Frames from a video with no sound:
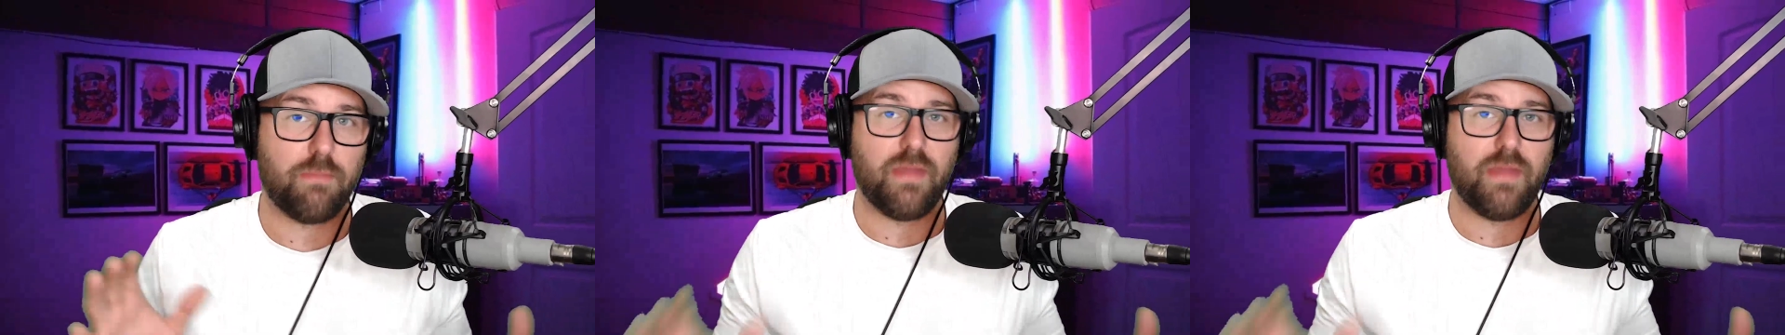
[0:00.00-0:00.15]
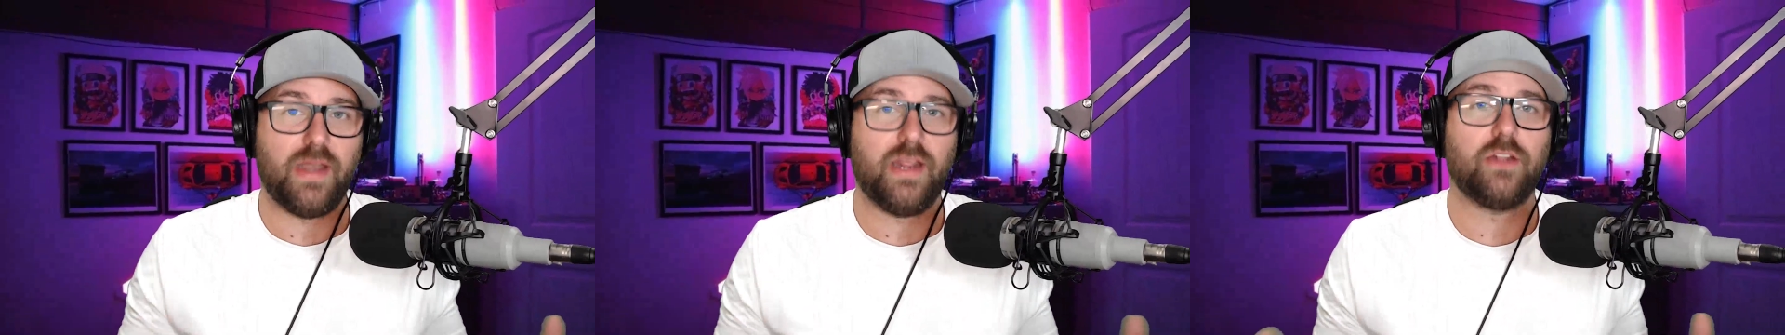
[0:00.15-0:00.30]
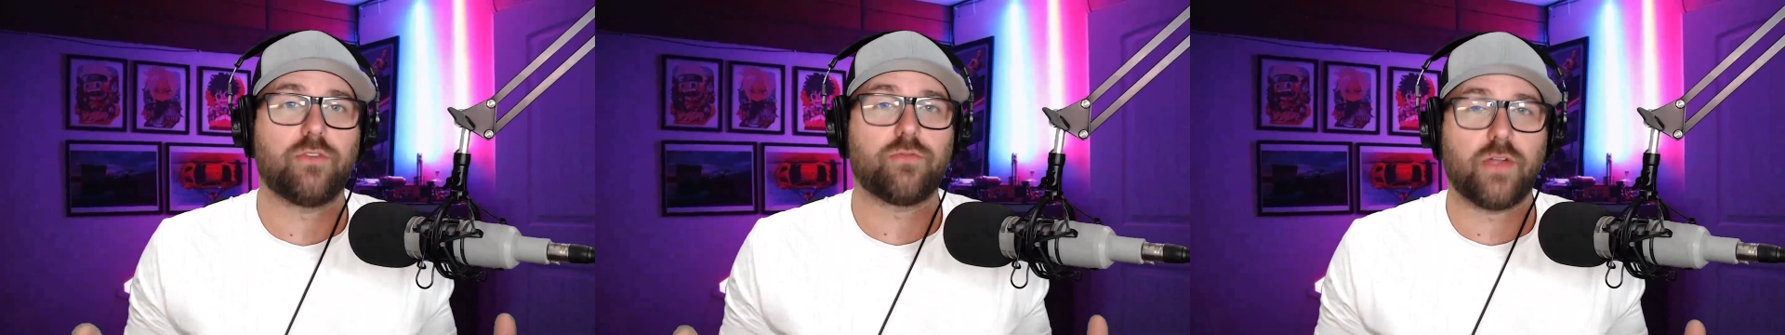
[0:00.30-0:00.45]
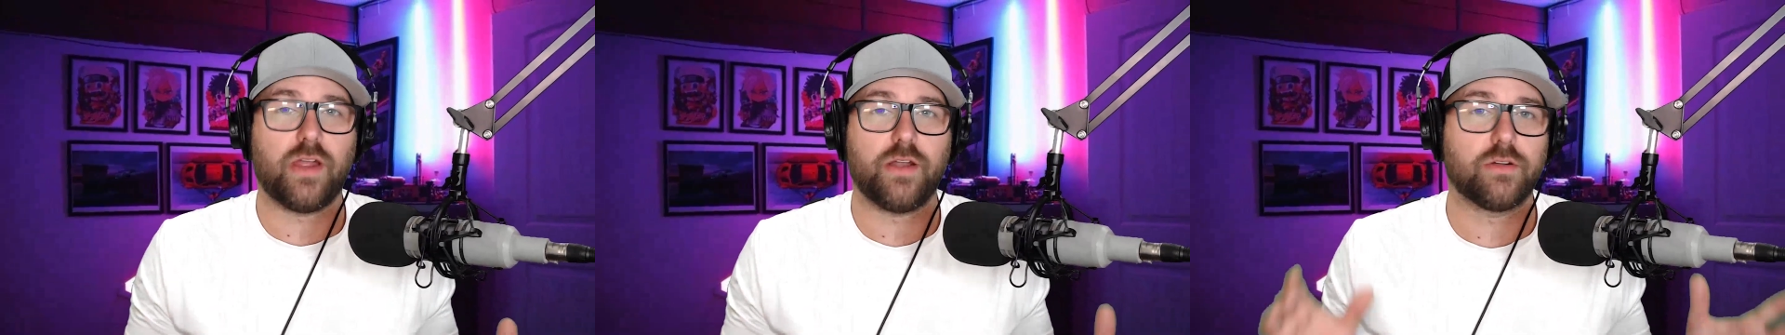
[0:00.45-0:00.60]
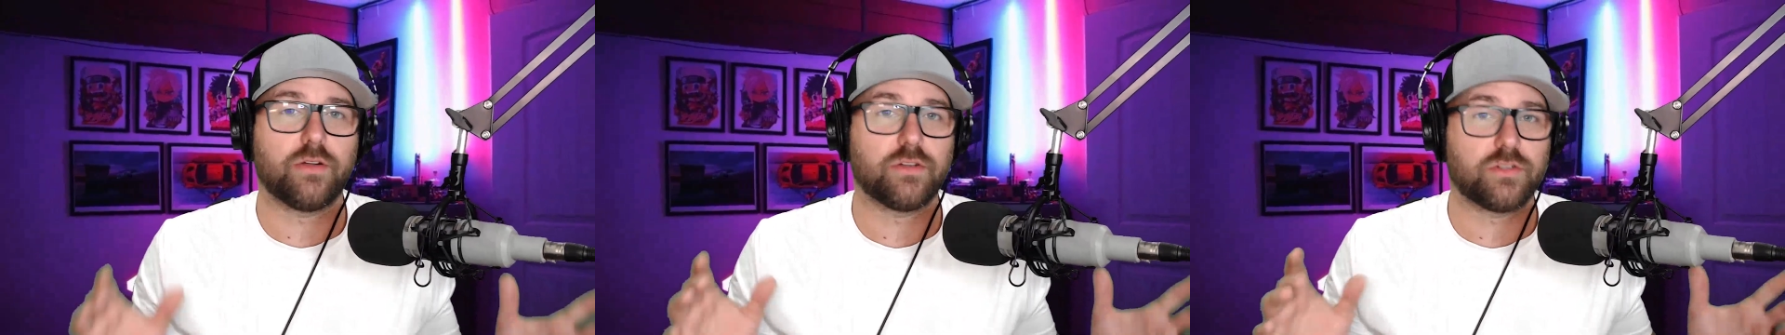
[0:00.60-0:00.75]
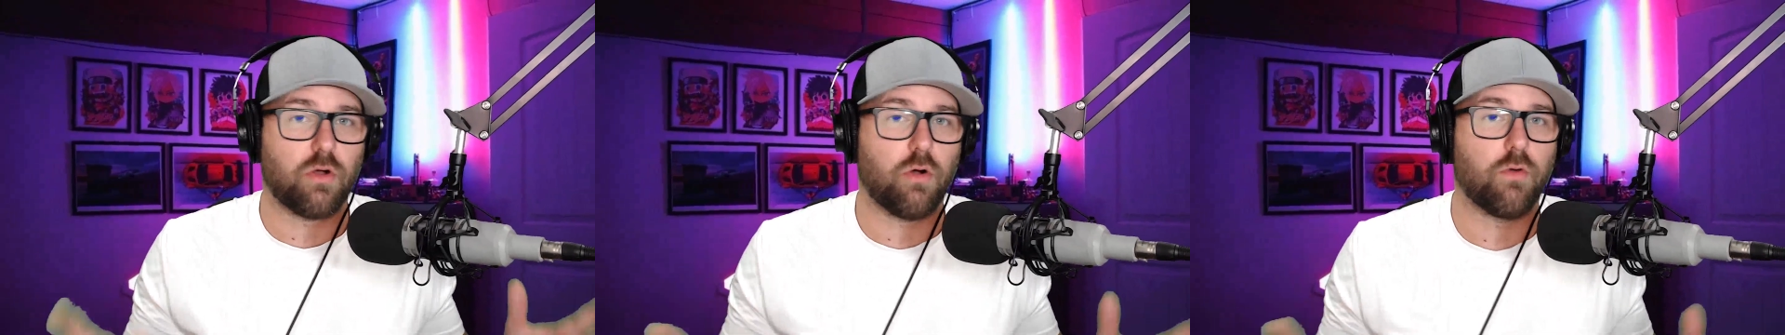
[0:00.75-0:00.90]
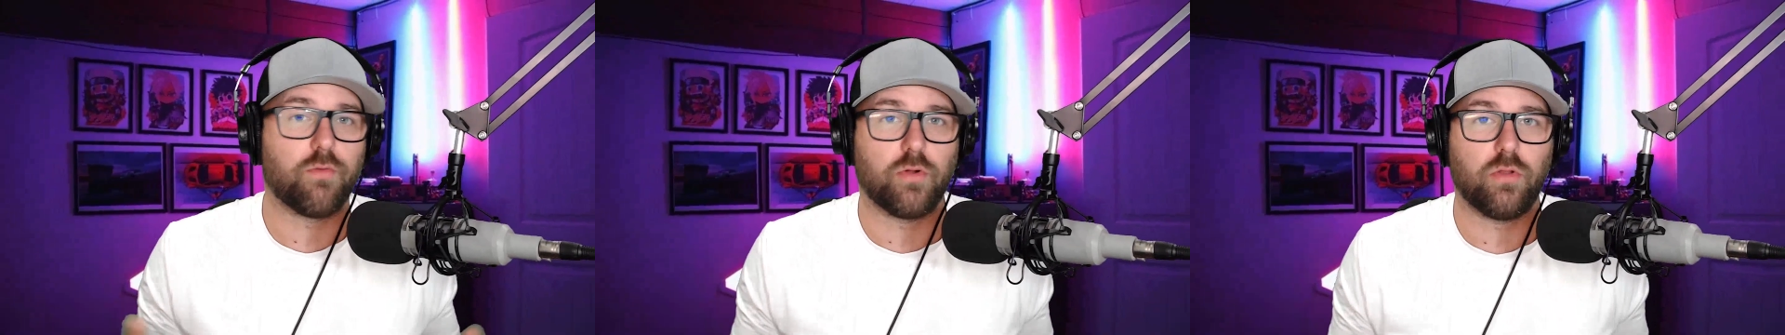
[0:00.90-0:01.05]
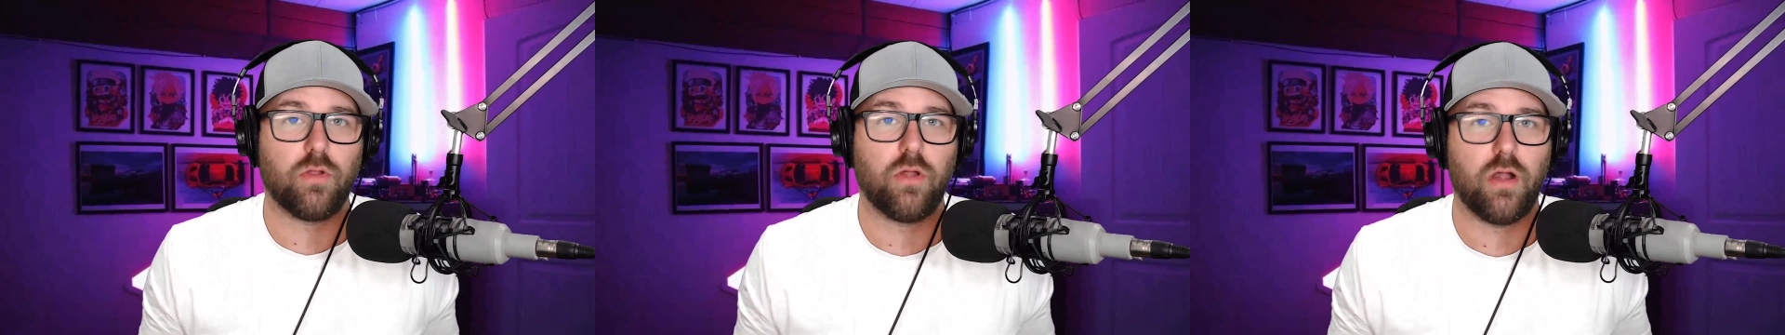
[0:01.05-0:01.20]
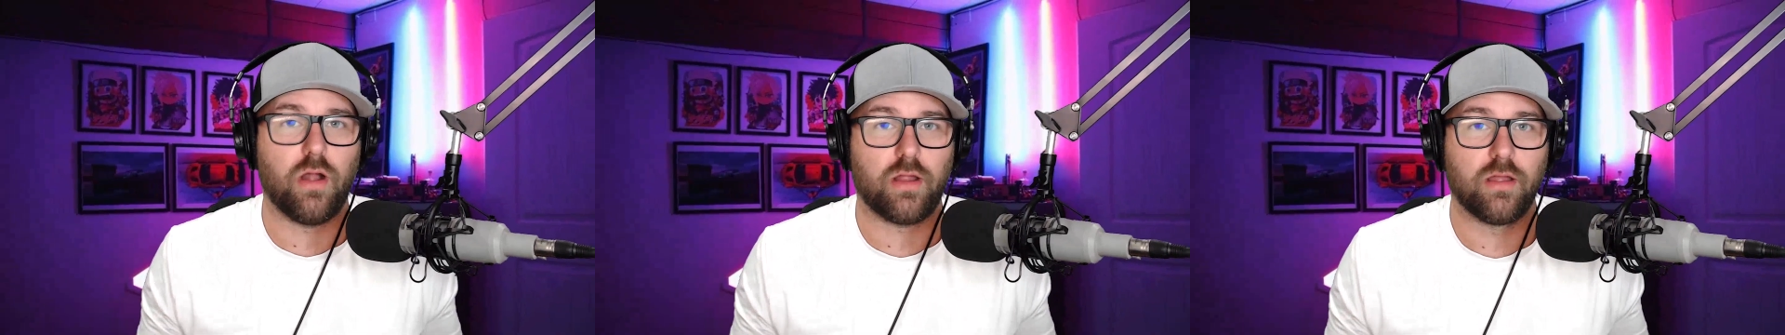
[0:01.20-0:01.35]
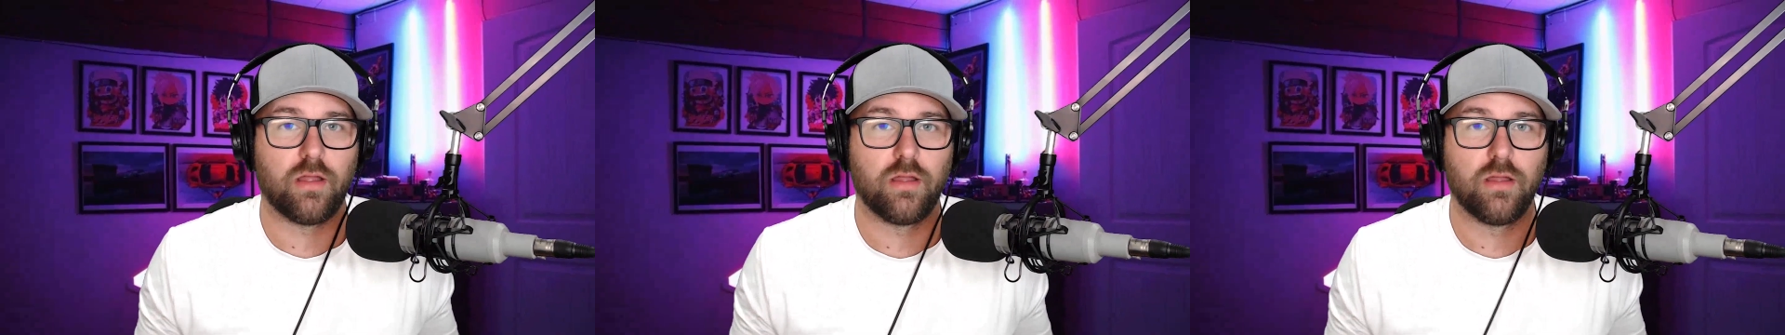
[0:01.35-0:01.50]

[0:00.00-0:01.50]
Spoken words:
many traders overlook.